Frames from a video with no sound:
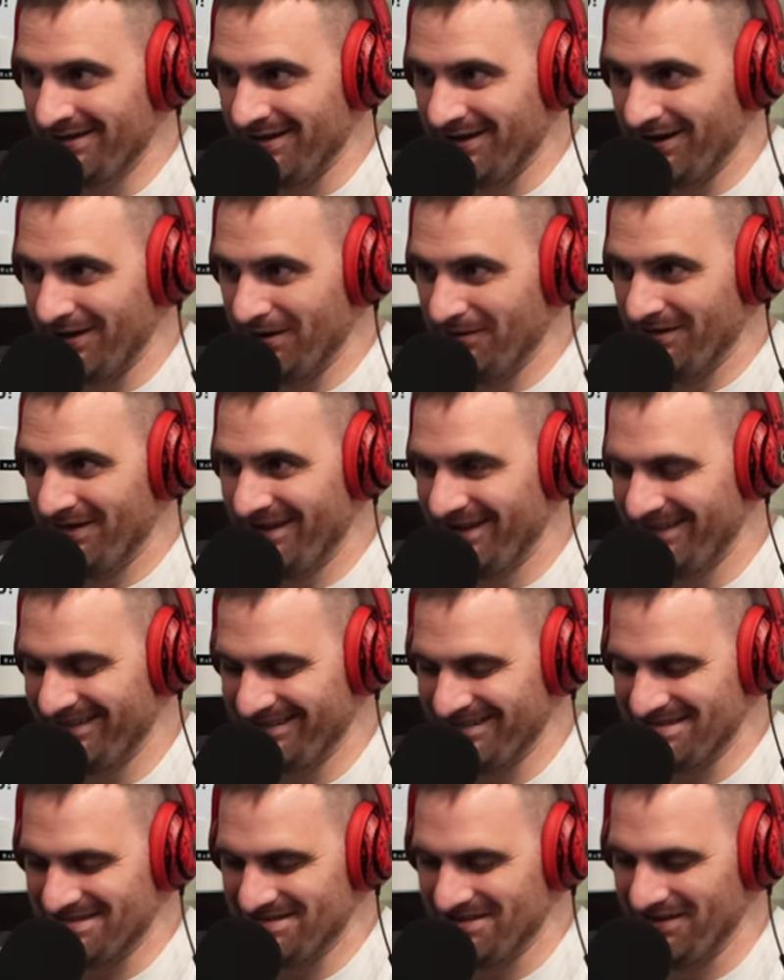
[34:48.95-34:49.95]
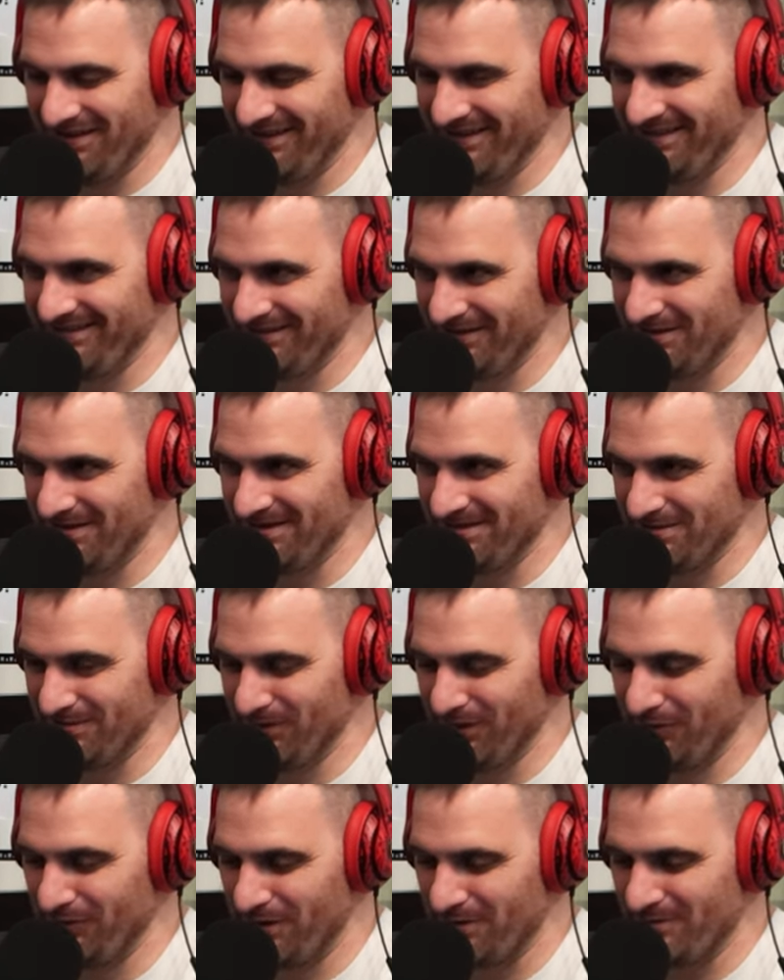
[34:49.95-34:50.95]
Um, so you get your
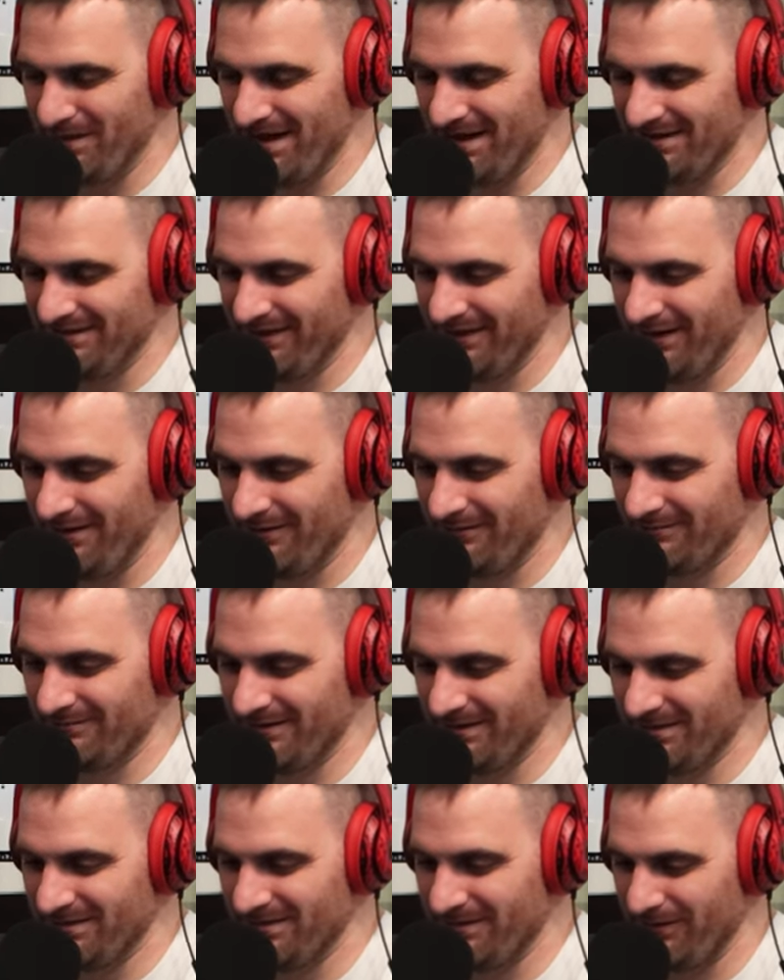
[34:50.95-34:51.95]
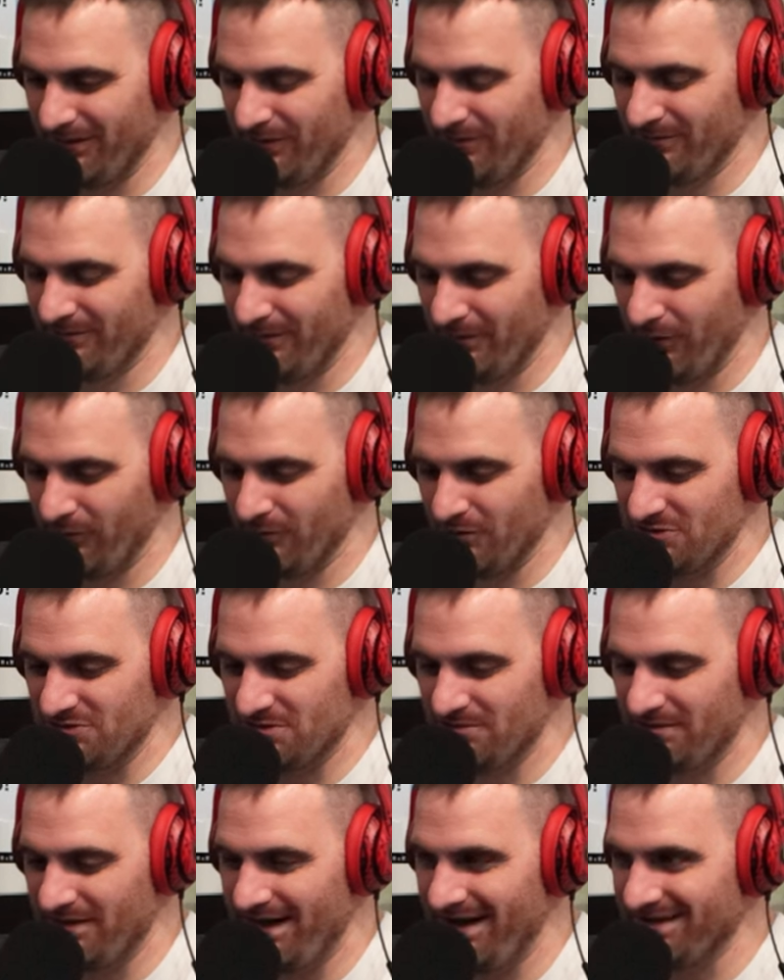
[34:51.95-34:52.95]
blood work back, and you're like, oh, it's over
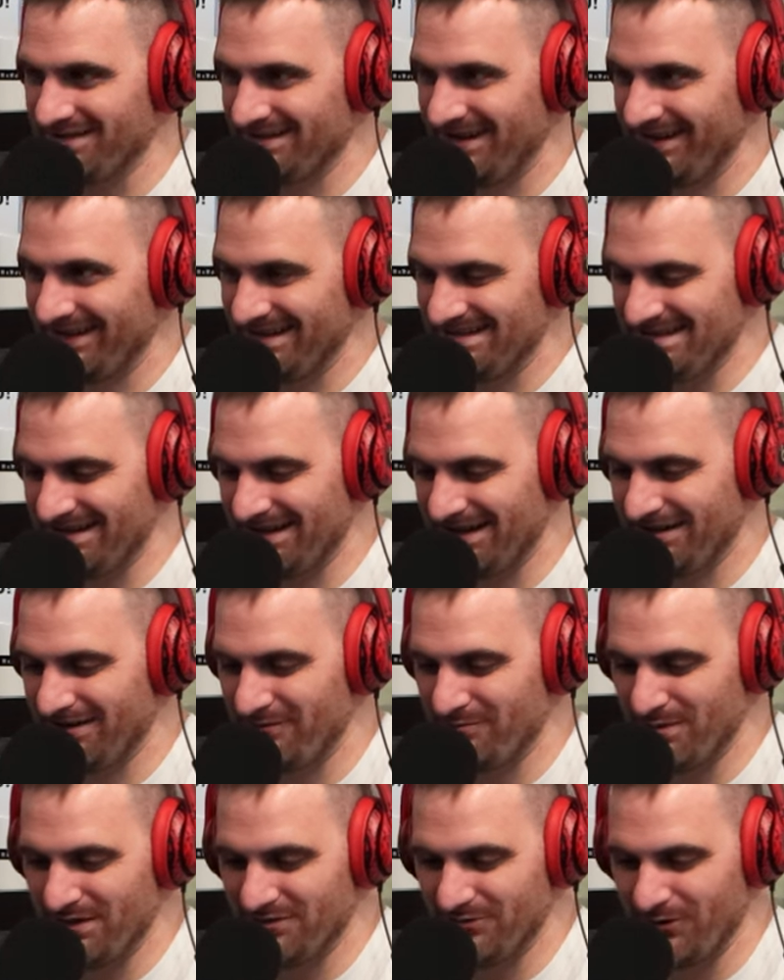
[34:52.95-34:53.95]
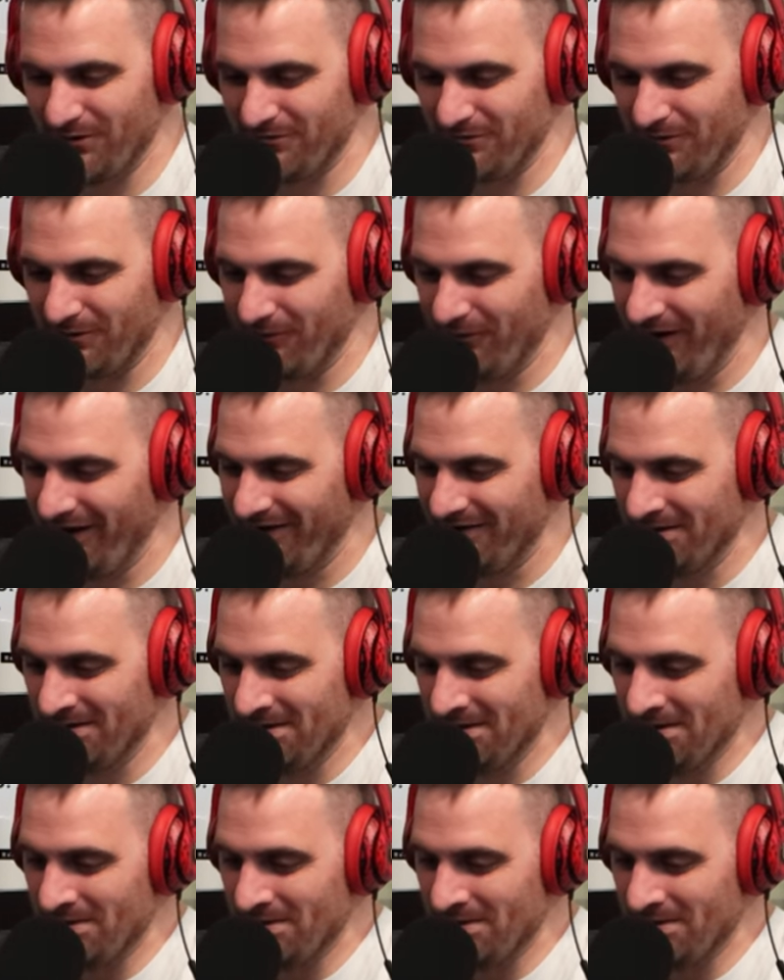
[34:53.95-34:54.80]
2,000. I guess I got enough B12 for a while.